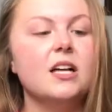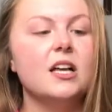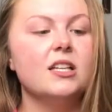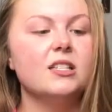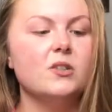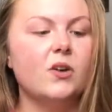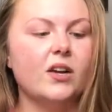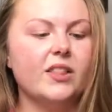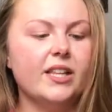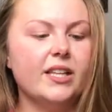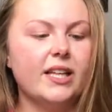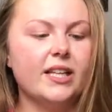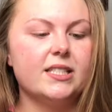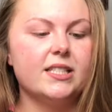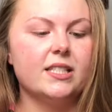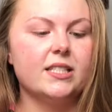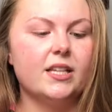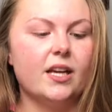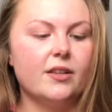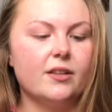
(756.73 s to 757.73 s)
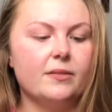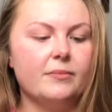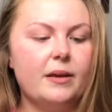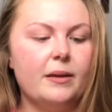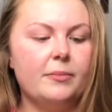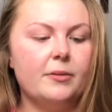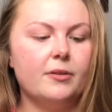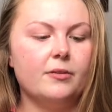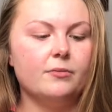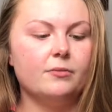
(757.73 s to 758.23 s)
So I think that's another
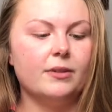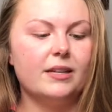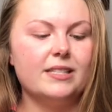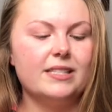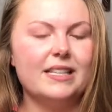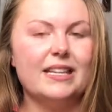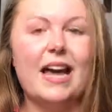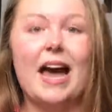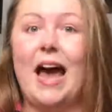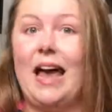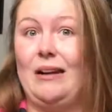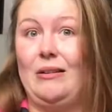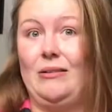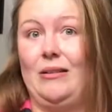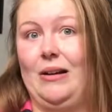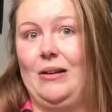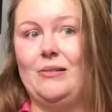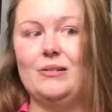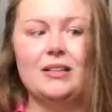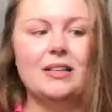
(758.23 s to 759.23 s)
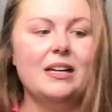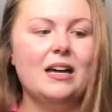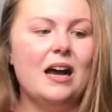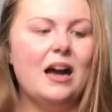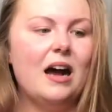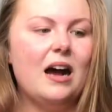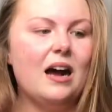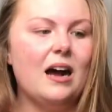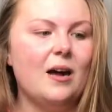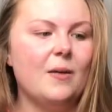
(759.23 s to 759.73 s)
maybe reason. I don't
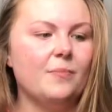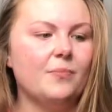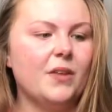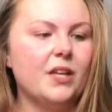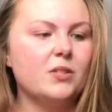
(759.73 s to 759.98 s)
know.